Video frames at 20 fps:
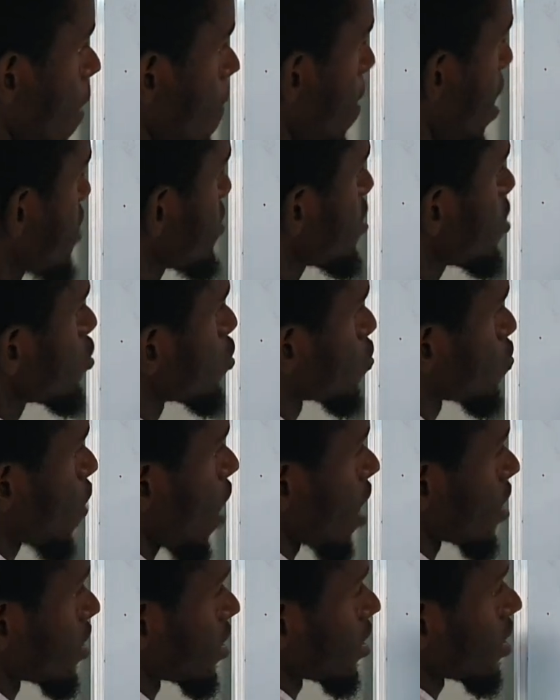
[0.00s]
my j is
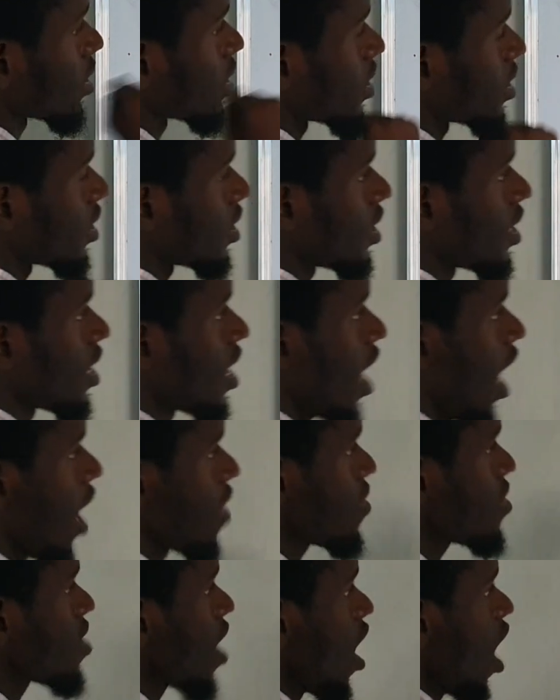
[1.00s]
1,
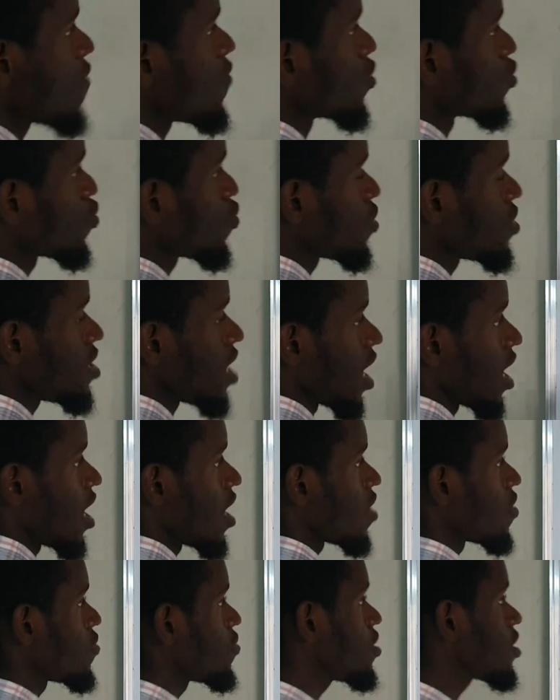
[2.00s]
and then I have a 2 here.
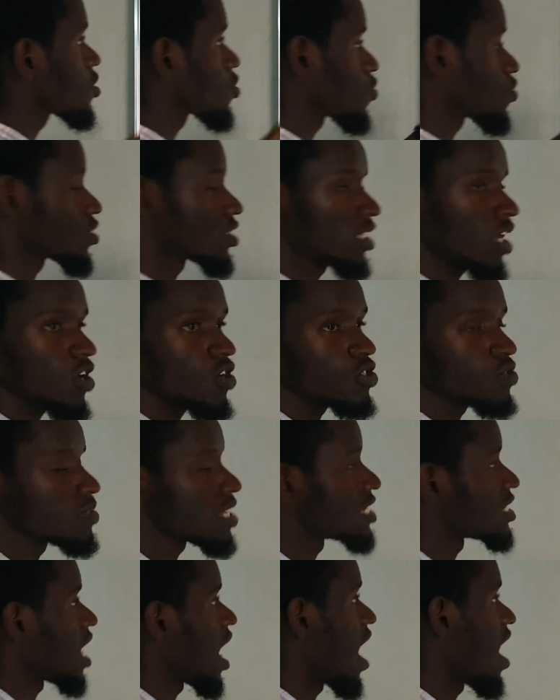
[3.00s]
This tells me
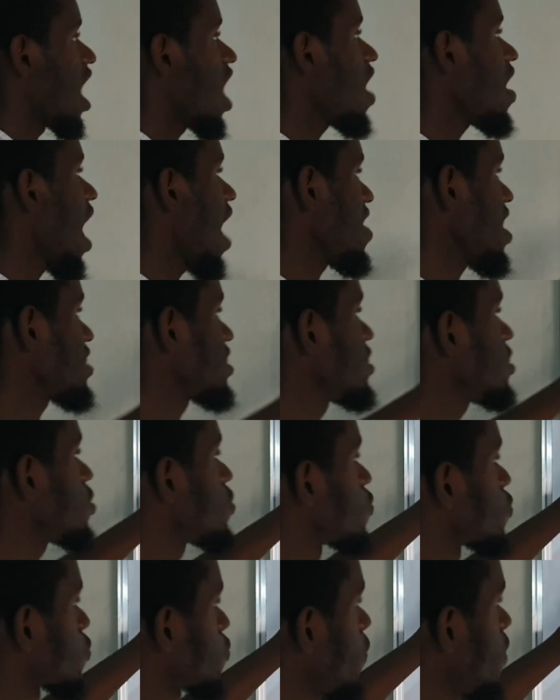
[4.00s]
that I just need
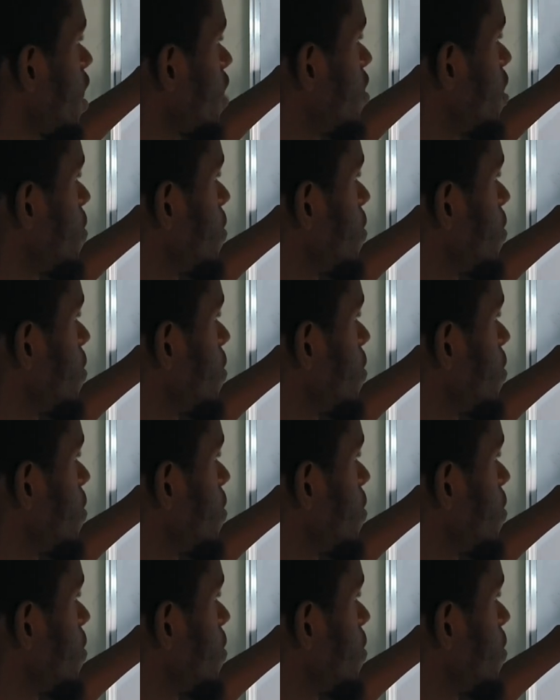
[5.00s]
to square